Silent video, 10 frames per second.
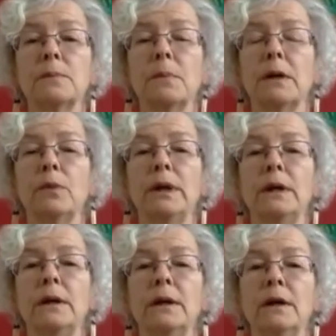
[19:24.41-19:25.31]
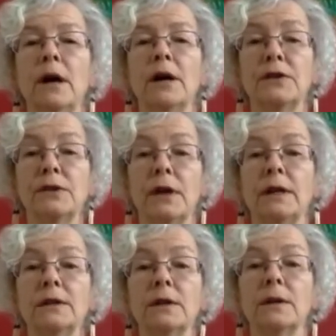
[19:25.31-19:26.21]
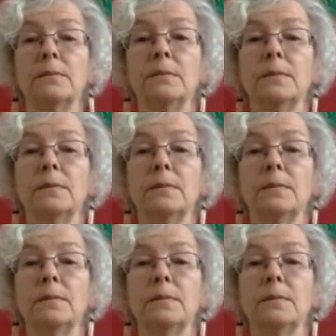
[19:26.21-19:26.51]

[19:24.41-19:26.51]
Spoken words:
but we are starting to